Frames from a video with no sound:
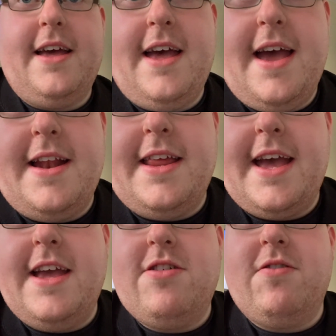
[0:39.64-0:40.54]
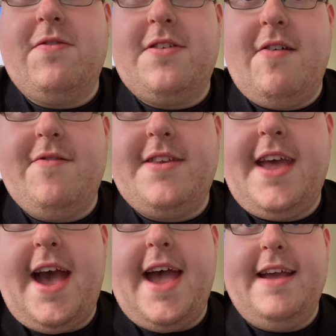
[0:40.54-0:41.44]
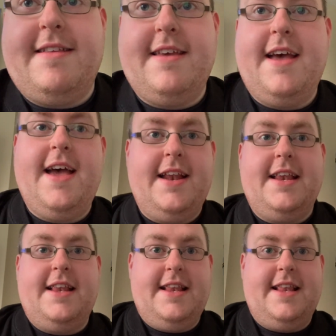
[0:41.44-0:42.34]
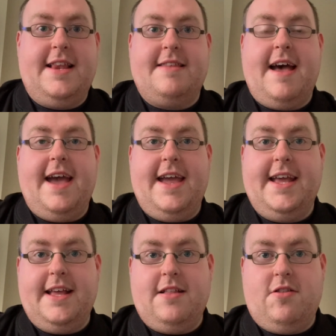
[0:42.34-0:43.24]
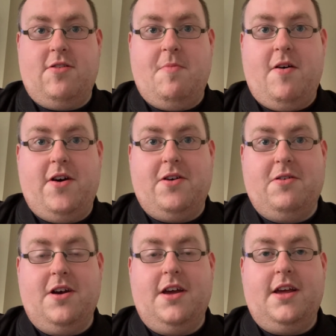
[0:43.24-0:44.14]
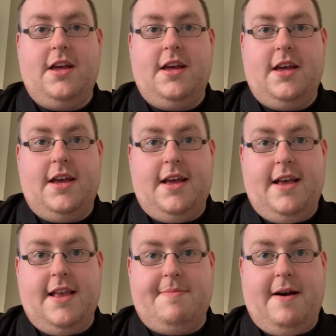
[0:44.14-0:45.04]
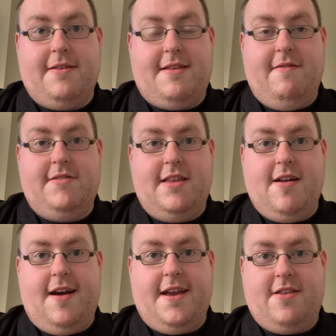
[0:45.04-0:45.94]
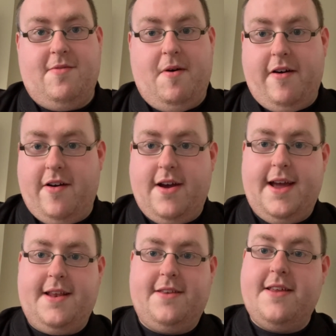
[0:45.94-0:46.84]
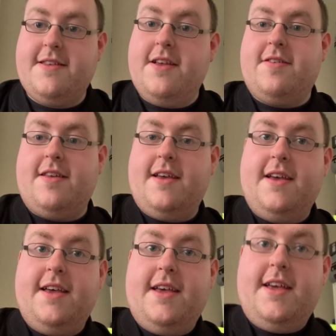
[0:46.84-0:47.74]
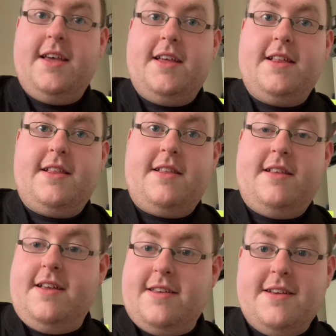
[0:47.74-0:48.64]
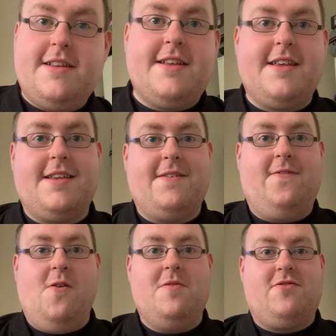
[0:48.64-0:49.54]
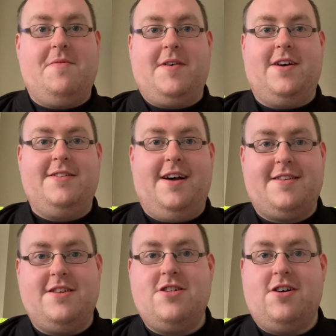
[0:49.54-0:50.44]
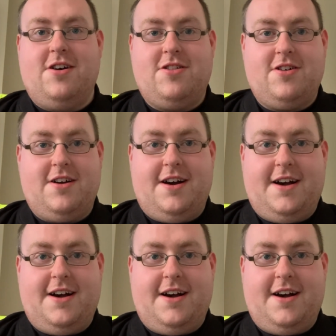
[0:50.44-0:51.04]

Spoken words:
at the age of 78. The day tomorrow is about 79 tomorrow, and this is a former Strictly Come Dancing judge.